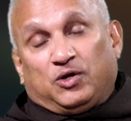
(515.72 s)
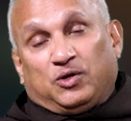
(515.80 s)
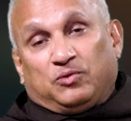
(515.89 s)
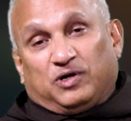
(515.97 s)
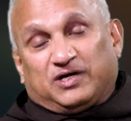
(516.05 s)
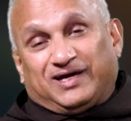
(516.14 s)

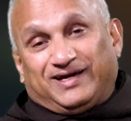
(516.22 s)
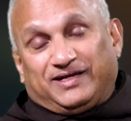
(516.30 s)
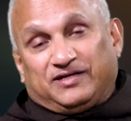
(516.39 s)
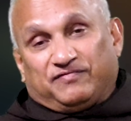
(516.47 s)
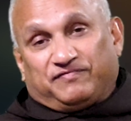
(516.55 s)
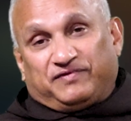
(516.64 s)
working
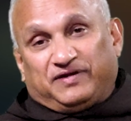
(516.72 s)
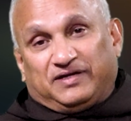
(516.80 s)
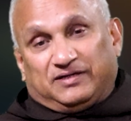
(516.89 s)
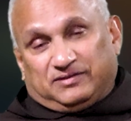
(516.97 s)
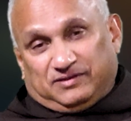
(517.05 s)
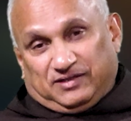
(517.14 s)
in the
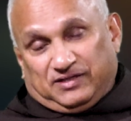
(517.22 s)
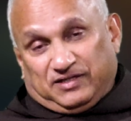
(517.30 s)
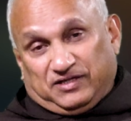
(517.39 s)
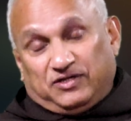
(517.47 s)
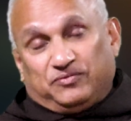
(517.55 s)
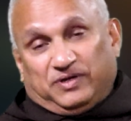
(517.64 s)
field in
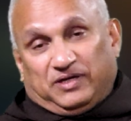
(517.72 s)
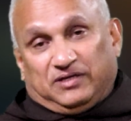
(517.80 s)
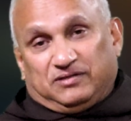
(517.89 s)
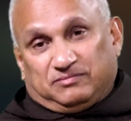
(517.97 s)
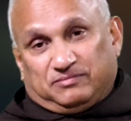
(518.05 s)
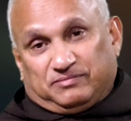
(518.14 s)
the
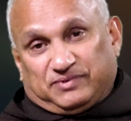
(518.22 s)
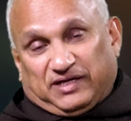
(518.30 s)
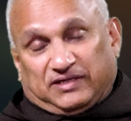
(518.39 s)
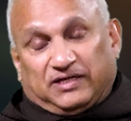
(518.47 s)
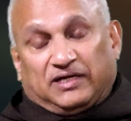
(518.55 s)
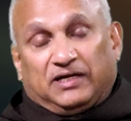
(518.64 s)
evening
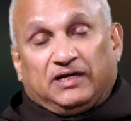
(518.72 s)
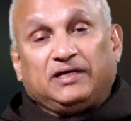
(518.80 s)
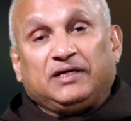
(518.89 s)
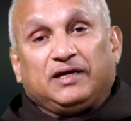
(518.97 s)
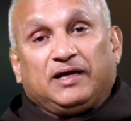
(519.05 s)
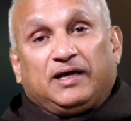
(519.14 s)

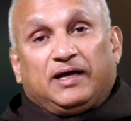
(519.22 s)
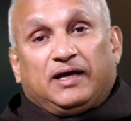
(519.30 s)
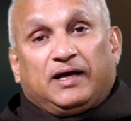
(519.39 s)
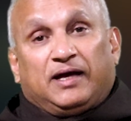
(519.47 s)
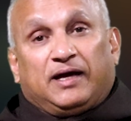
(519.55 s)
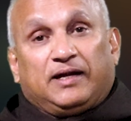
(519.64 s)
practically,
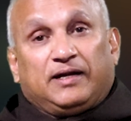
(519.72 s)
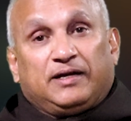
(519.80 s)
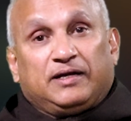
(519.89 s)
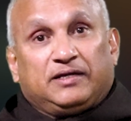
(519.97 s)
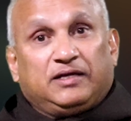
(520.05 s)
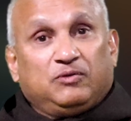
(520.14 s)
and
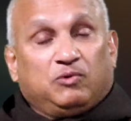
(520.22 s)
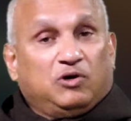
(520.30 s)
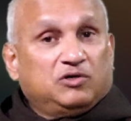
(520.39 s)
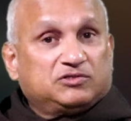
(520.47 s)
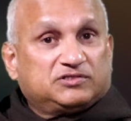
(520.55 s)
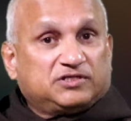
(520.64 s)
he
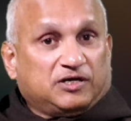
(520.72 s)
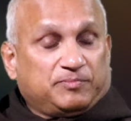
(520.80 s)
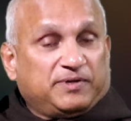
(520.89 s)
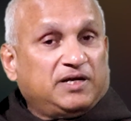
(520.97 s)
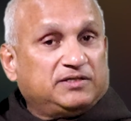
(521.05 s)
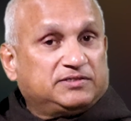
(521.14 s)
was
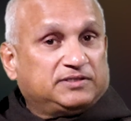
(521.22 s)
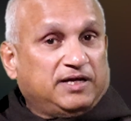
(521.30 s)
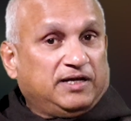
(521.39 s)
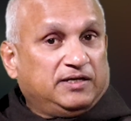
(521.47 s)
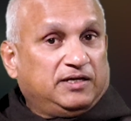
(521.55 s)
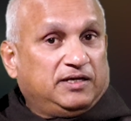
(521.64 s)
surprised,
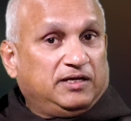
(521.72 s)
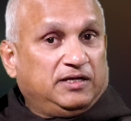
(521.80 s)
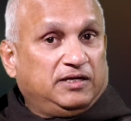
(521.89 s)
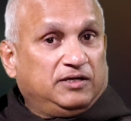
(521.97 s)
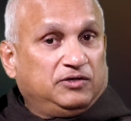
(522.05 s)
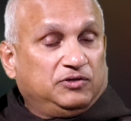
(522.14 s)
and
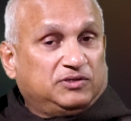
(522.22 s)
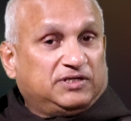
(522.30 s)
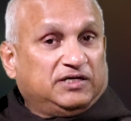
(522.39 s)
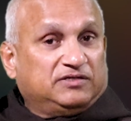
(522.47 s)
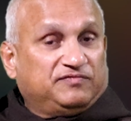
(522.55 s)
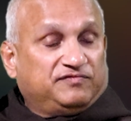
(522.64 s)
he
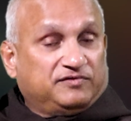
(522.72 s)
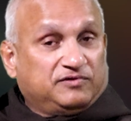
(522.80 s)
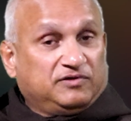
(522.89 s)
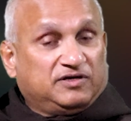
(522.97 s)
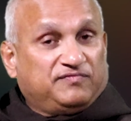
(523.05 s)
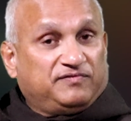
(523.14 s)
looked at the
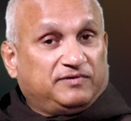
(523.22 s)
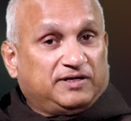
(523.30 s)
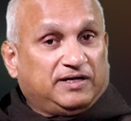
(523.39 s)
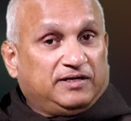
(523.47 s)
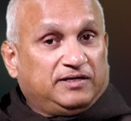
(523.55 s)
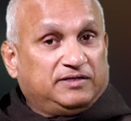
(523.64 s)

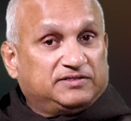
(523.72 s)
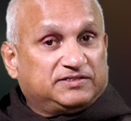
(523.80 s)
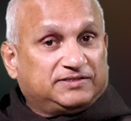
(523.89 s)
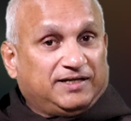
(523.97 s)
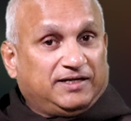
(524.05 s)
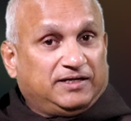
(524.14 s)
photographer and
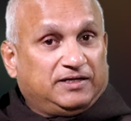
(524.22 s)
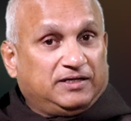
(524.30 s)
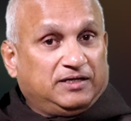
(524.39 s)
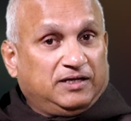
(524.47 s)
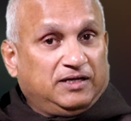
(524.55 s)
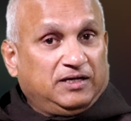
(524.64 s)
said,
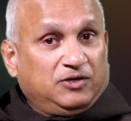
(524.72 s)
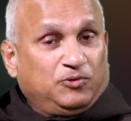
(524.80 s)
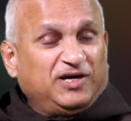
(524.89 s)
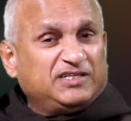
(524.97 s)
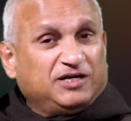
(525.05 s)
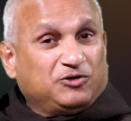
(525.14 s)

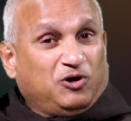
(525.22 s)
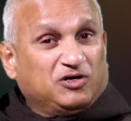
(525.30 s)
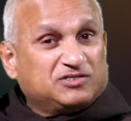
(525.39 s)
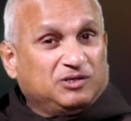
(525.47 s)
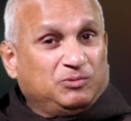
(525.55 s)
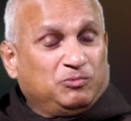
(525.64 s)
"What is that
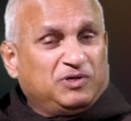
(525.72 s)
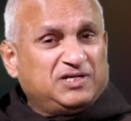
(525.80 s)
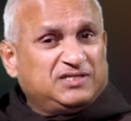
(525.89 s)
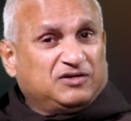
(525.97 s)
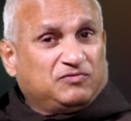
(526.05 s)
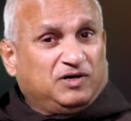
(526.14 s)
awesome? What
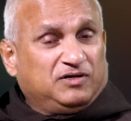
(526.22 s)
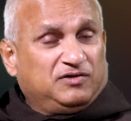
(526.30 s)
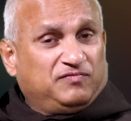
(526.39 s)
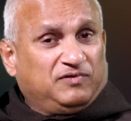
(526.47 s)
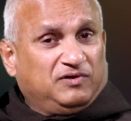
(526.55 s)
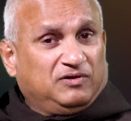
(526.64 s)
is that
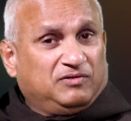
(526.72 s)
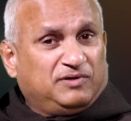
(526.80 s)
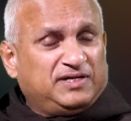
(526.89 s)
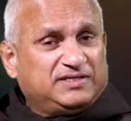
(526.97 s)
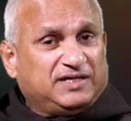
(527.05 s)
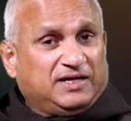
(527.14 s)
wonderful?
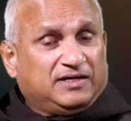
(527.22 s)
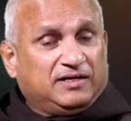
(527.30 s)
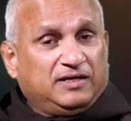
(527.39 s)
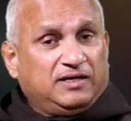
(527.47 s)
What is that?"